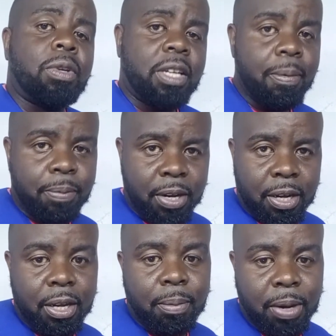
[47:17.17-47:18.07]
Step
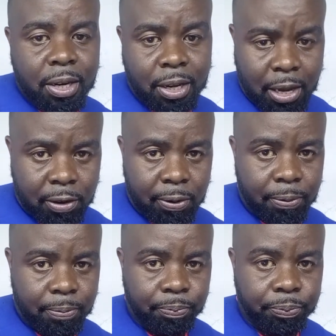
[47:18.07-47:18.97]
taking medication.
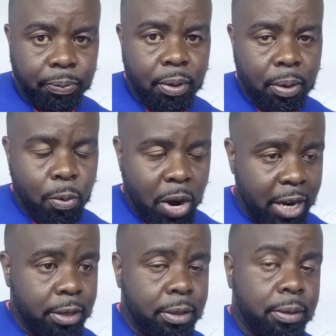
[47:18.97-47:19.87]

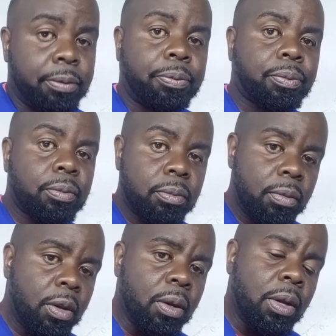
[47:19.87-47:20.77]
1,
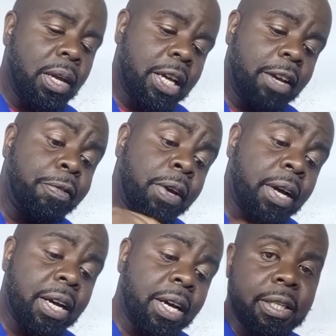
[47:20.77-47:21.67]

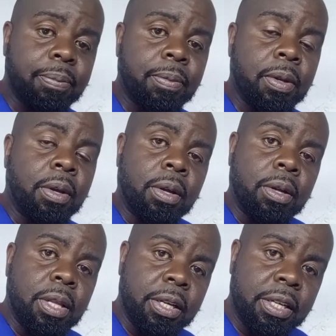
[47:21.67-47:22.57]
efficacy.
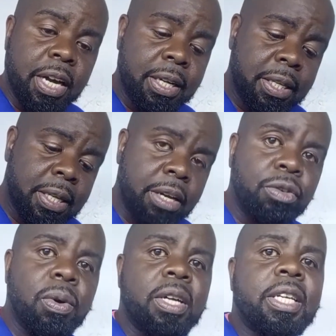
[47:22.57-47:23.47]
The drugs that
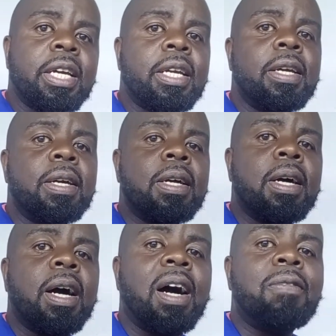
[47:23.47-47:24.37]
you are taking
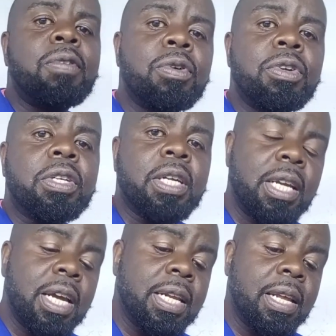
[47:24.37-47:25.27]
have not
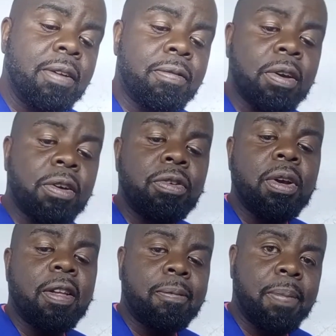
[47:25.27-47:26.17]
cleared the infection
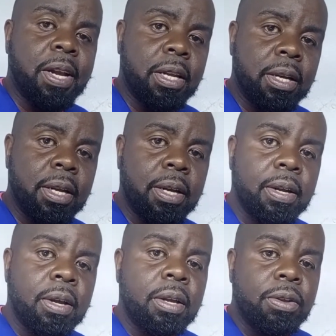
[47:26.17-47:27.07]
as per needed.
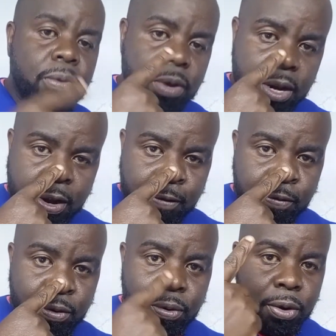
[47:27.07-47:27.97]
You had a
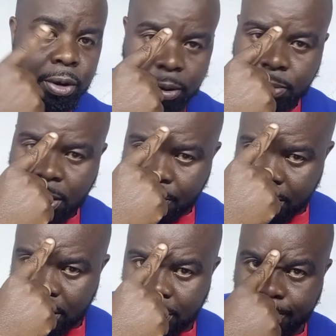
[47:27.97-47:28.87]
flu. Remember,
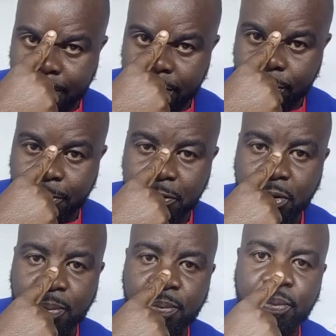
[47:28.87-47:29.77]
this part of
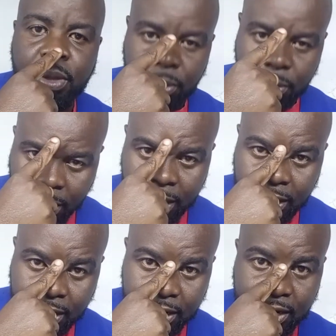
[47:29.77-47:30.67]
your
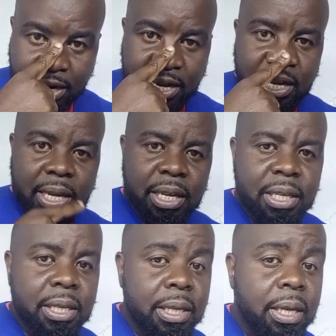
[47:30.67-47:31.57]
head
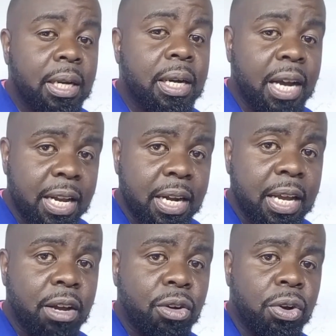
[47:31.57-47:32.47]
is kind of
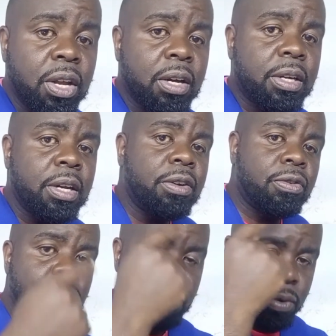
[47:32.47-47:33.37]
like connected
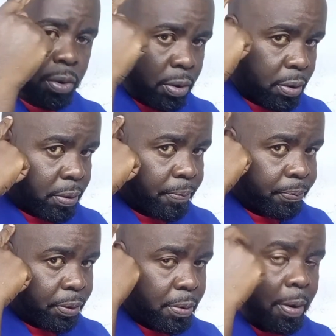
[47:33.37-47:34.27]
to
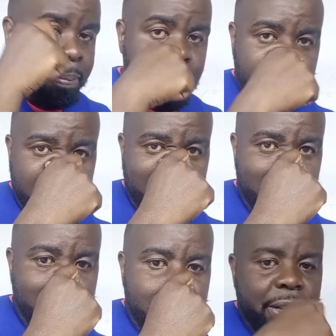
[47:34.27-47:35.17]
your brain.
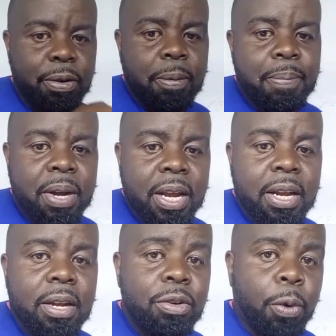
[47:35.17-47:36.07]
In your
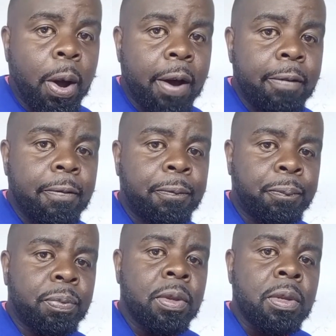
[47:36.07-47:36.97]
brain, you have
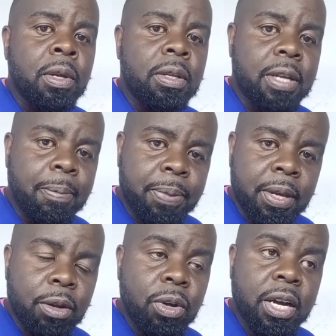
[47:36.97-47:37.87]

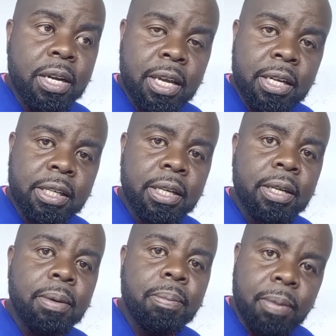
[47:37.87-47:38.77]
something, you can get
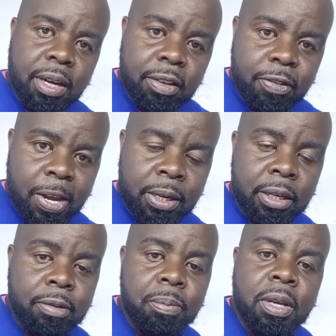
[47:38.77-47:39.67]

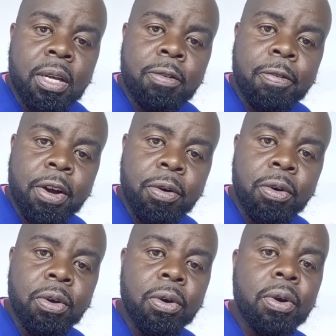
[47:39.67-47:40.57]
meningitis, be it
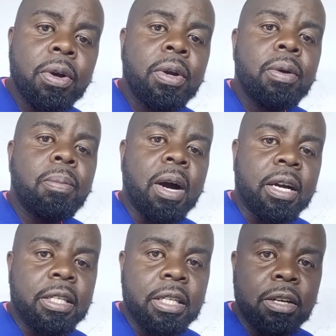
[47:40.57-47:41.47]
fungal or
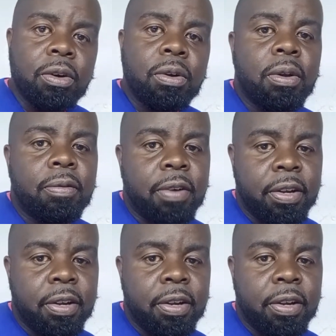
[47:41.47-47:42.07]
bacterial or